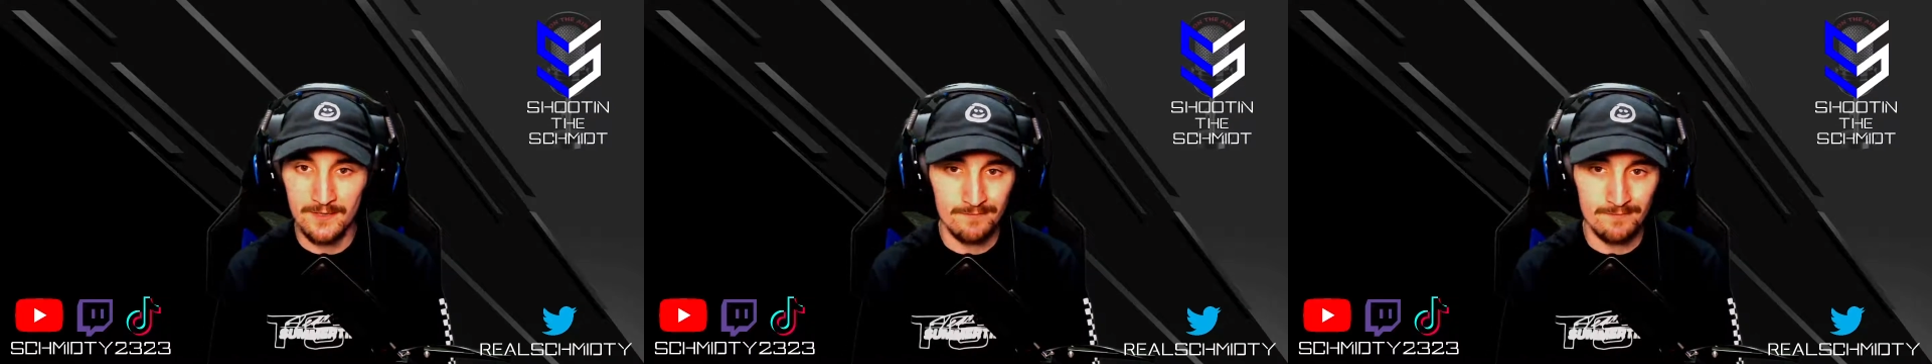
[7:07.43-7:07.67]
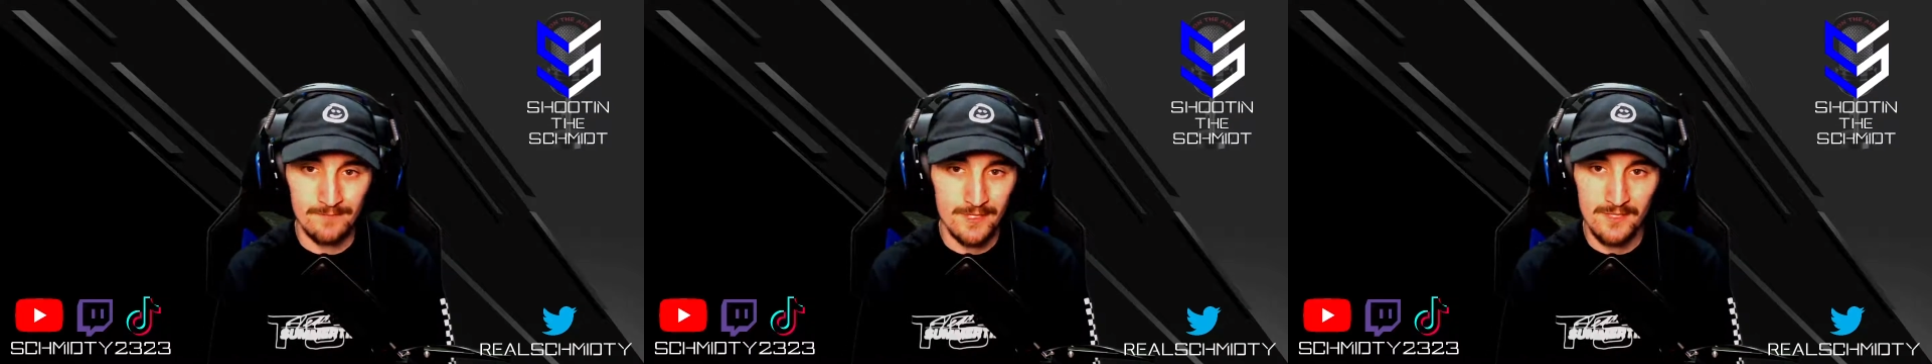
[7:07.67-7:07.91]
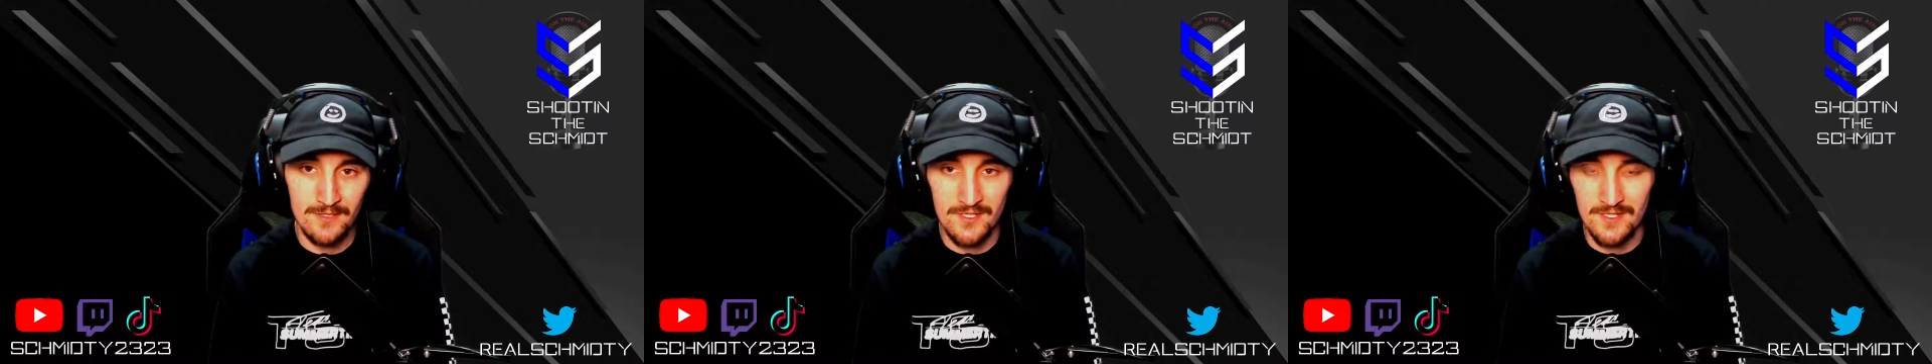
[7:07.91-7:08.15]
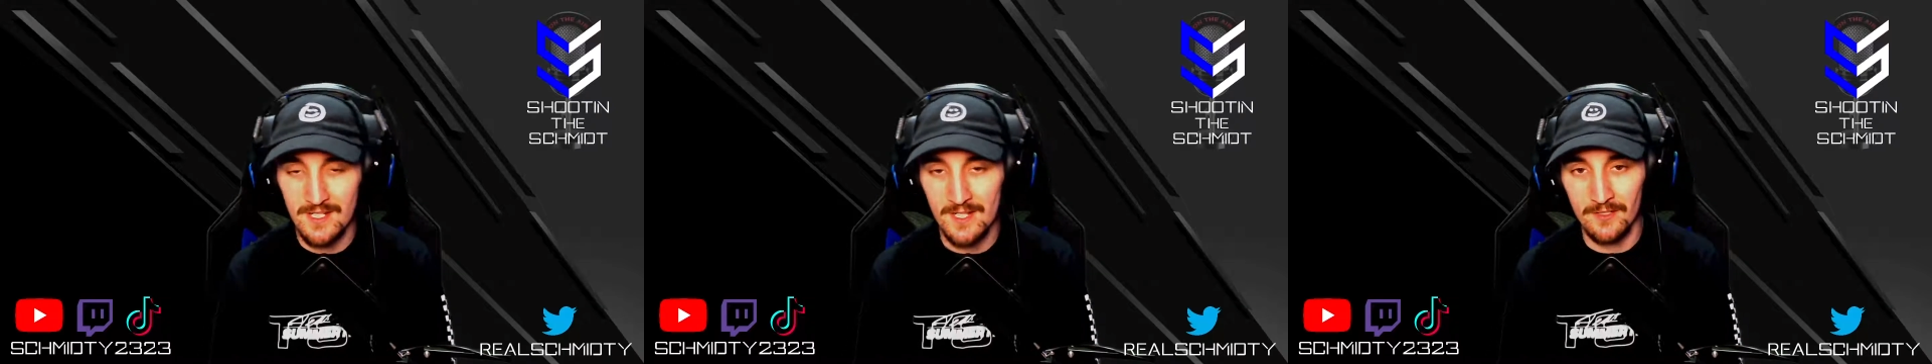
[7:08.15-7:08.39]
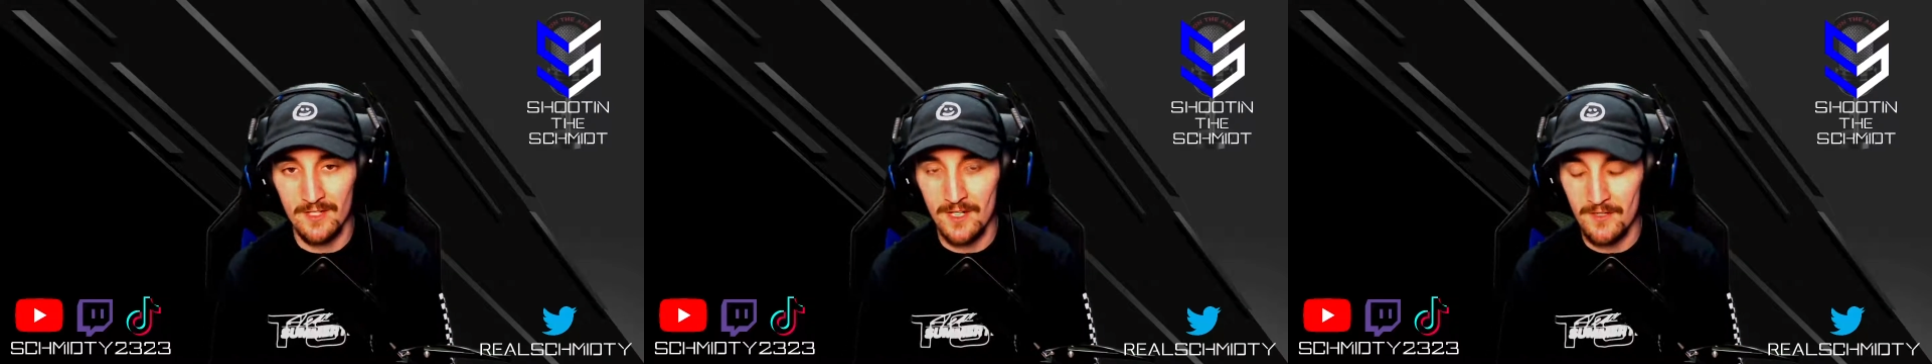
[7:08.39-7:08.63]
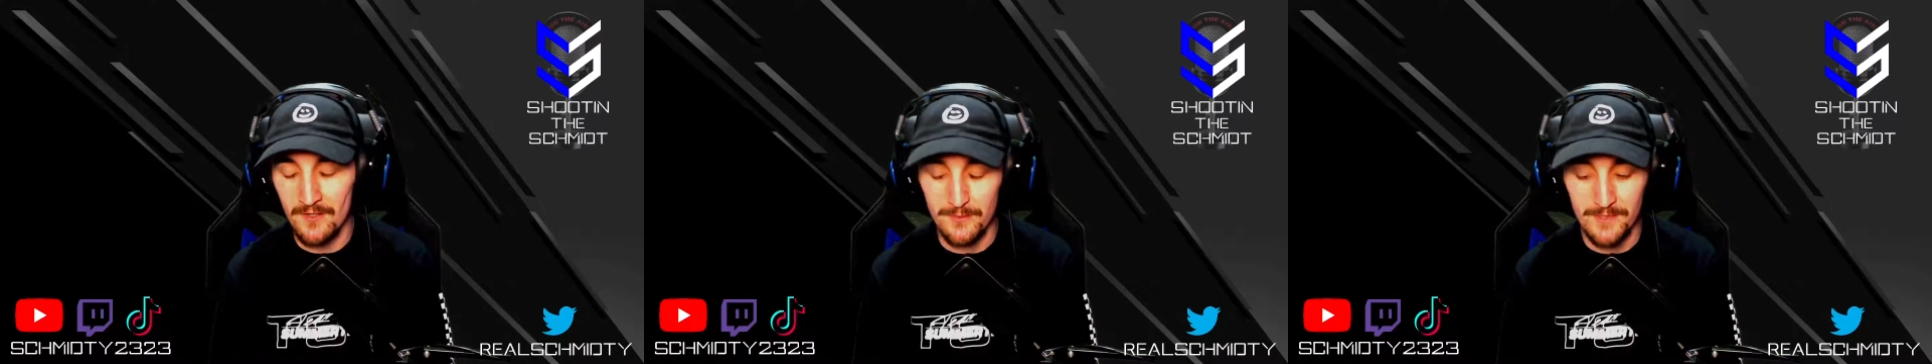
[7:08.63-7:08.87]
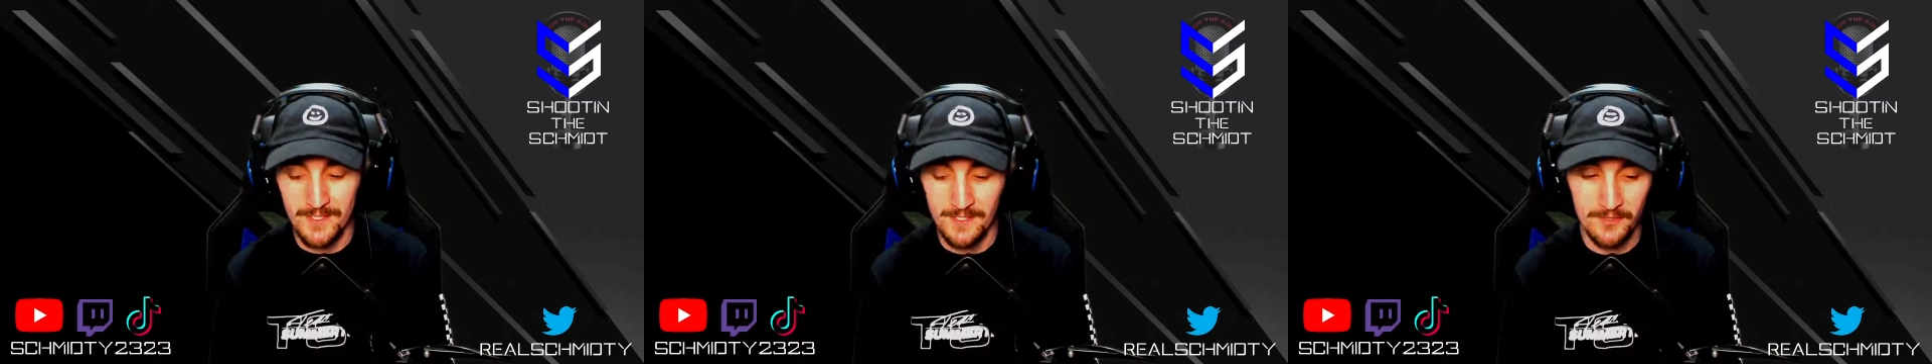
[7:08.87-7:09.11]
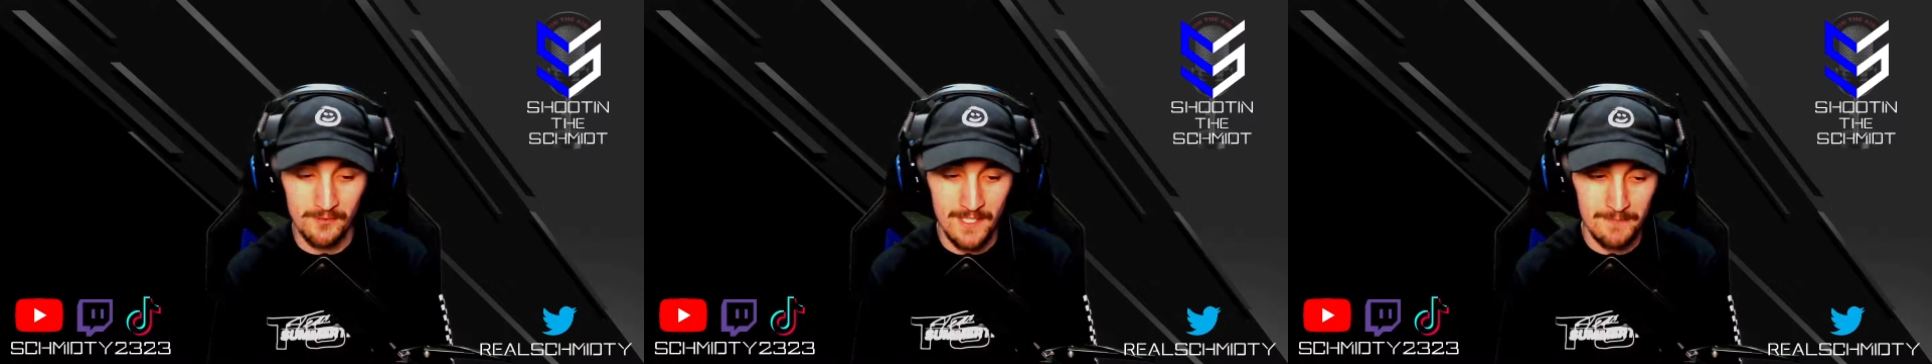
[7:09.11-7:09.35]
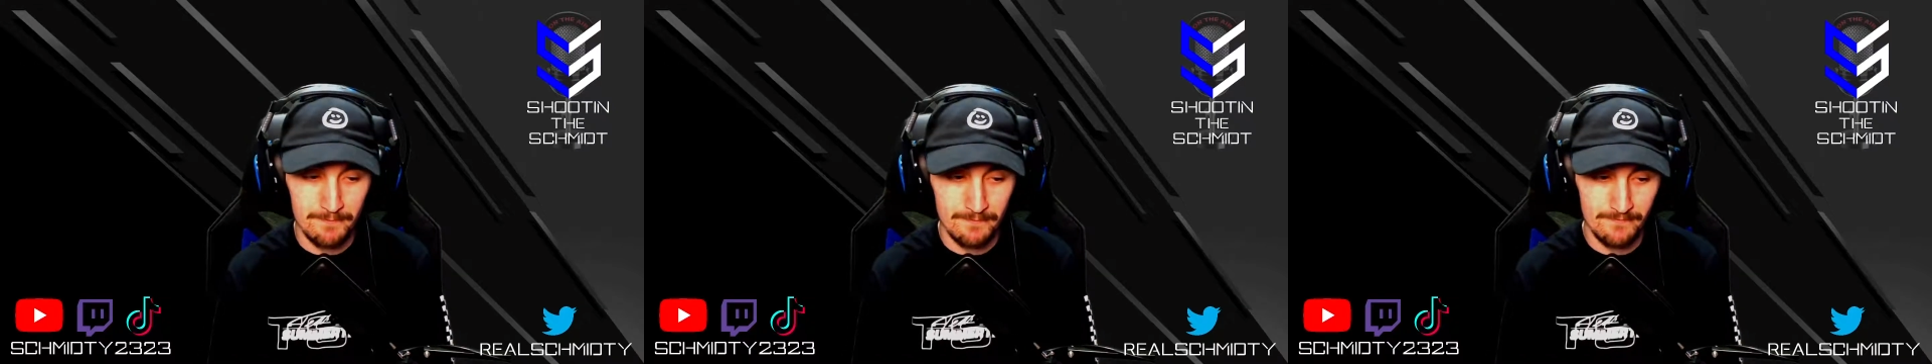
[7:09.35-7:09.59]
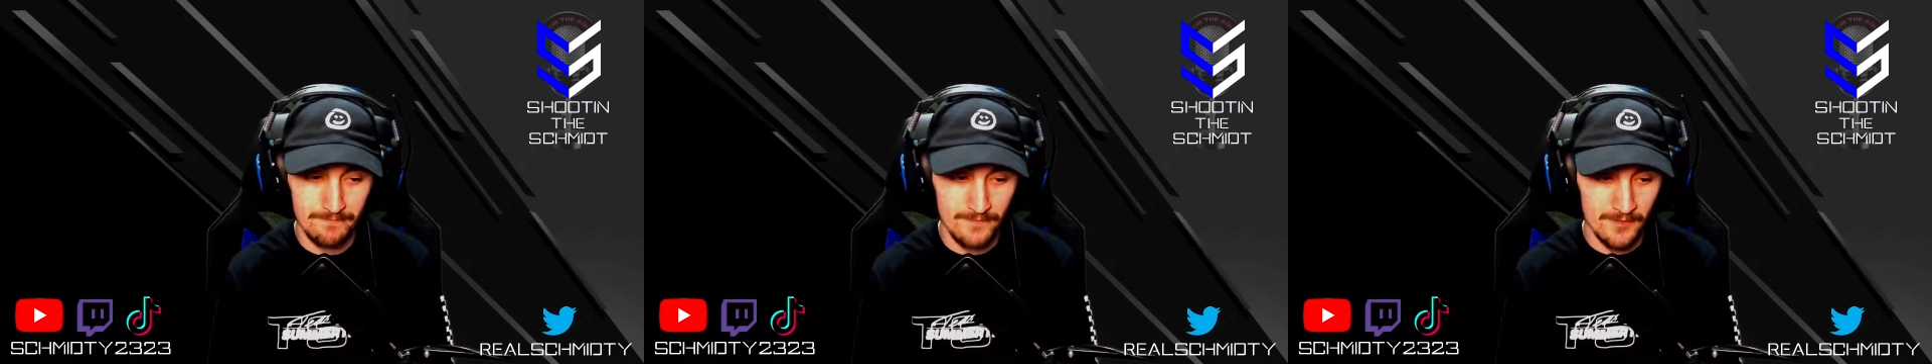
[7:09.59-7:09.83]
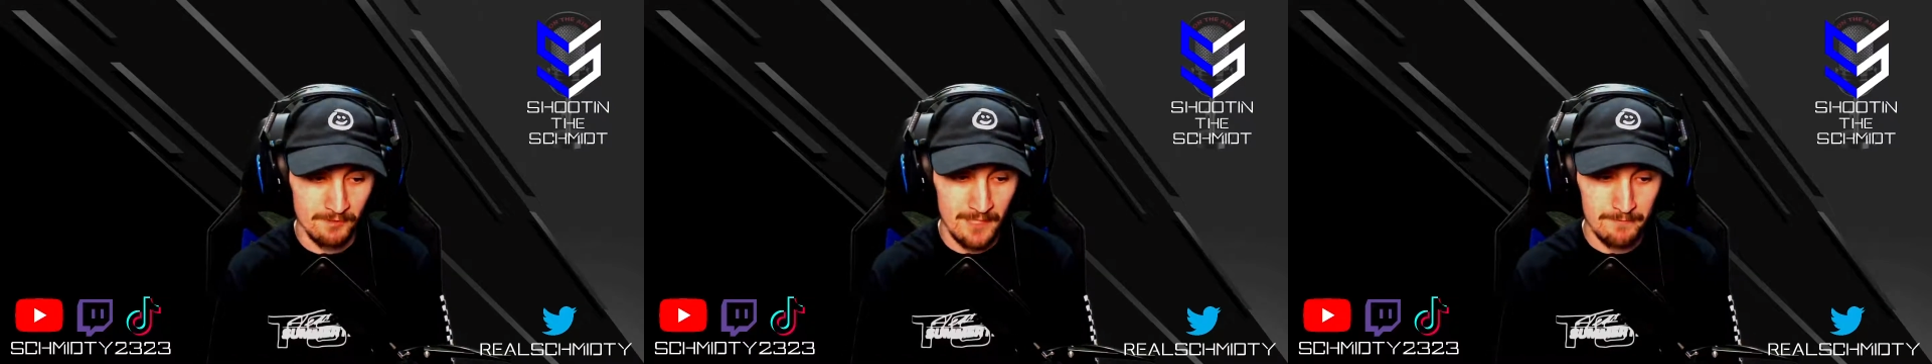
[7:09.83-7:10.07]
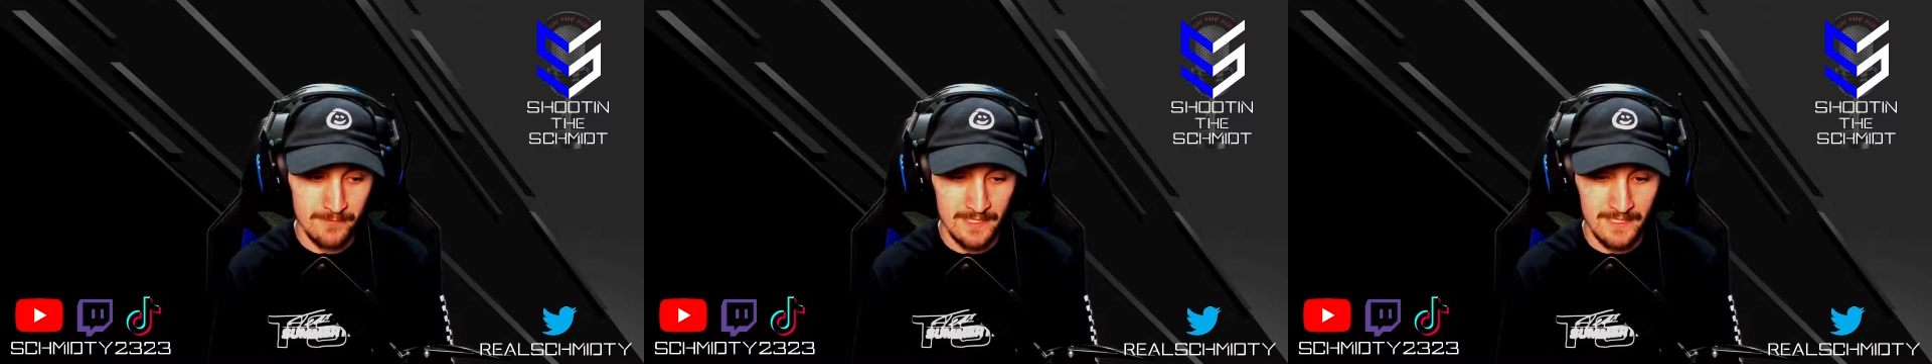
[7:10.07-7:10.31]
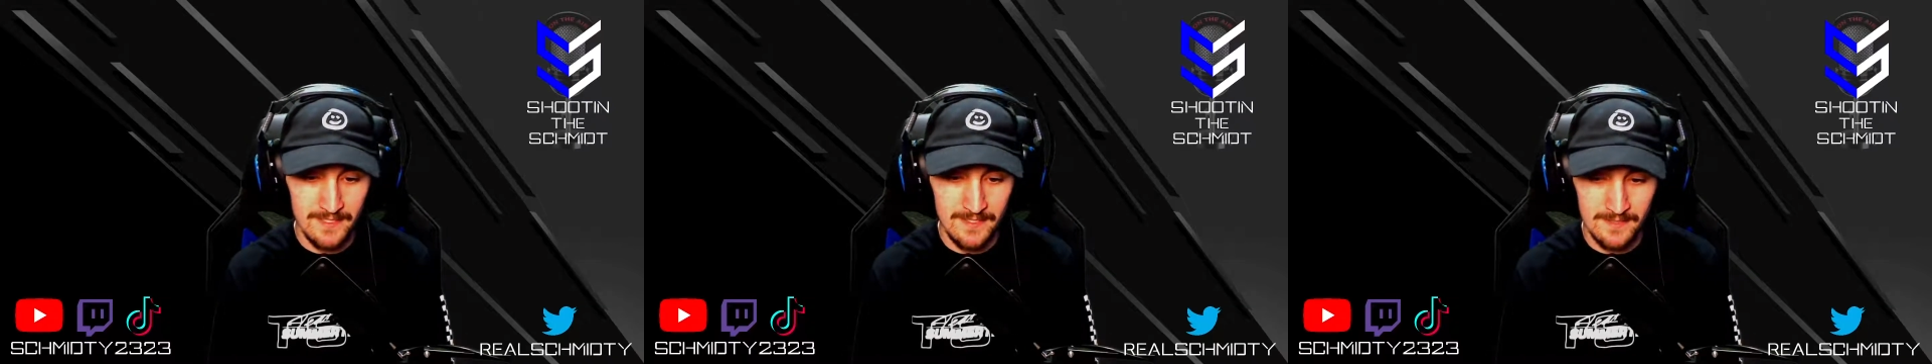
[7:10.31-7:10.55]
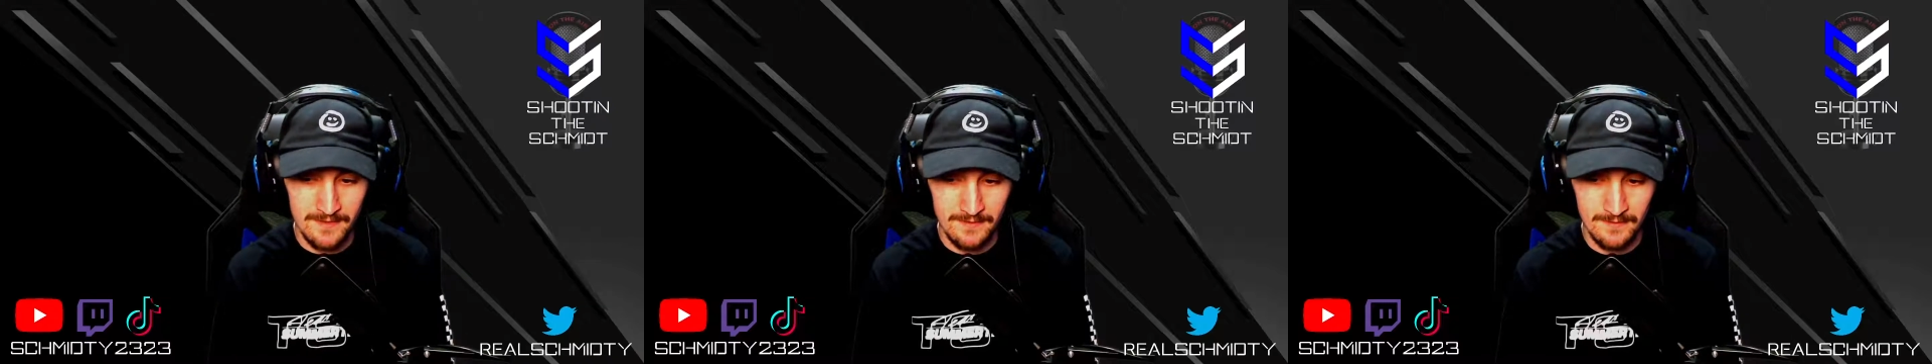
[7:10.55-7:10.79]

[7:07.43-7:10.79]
and you could just tell her health wasn't in the right place.